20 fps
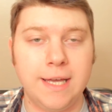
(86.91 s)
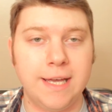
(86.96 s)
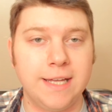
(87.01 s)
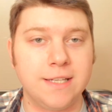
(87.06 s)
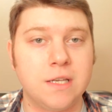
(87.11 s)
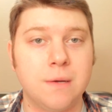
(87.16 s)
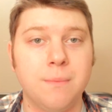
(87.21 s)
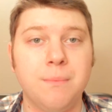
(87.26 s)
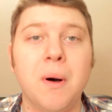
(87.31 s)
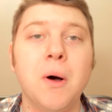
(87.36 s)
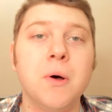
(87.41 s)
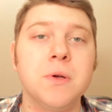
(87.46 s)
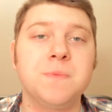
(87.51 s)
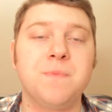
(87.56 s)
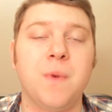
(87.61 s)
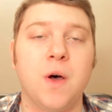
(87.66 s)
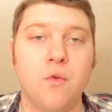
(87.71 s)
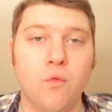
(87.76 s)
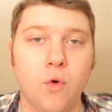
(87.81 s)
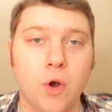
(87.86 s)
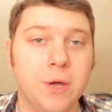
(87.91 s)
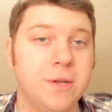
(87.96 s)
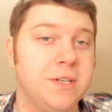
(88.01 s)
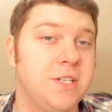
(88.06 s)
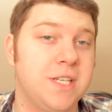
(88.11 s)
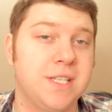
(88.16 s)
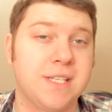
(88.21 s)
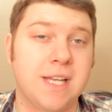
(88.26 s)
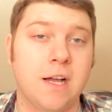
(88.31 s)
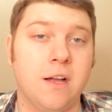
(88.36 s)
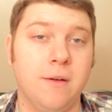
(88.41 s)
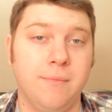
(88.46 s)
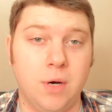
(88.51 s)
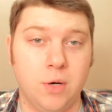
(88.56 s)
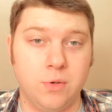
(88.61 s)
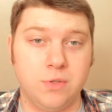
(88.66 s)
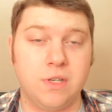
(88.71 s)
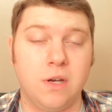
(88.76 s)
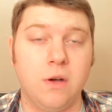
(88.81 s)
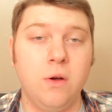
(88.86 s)
It's composed by Ryuichi
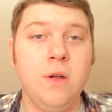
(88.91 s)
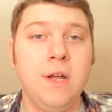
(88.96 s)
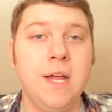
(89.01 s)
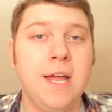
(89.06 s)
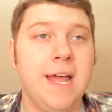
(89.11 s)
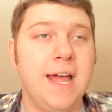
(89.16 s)
Sakamoto